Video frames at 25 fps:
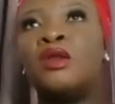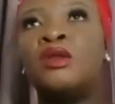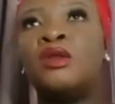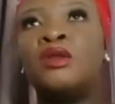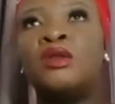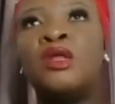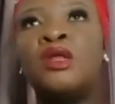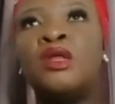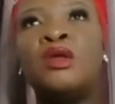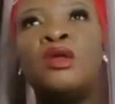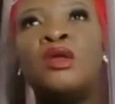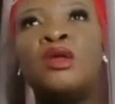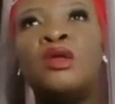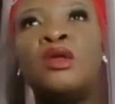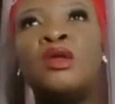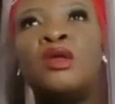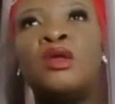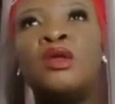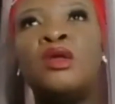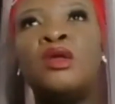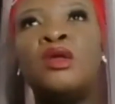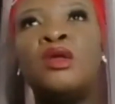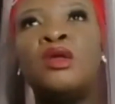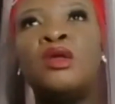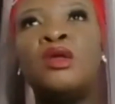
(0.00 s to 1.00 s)
they
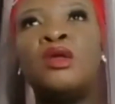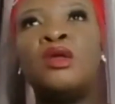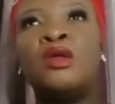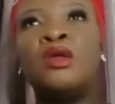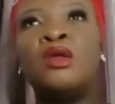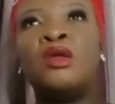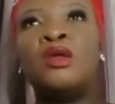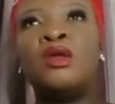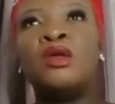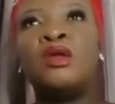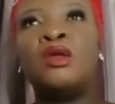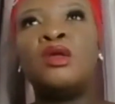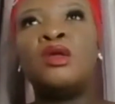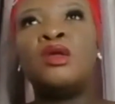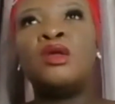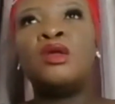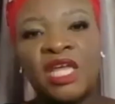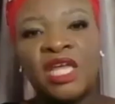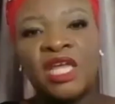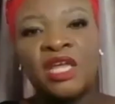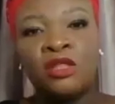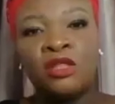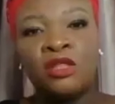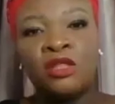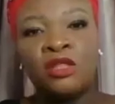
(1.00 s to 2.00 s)
shy to
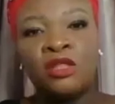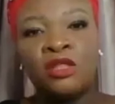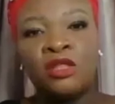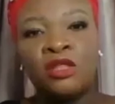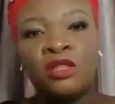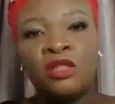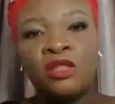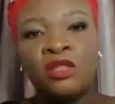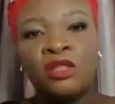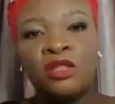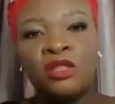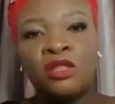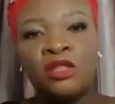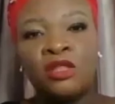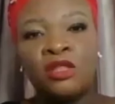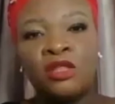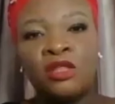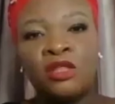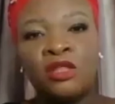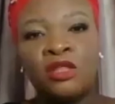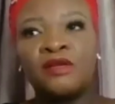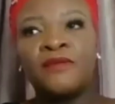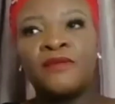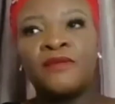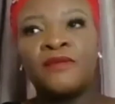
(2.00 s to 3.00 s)
say that.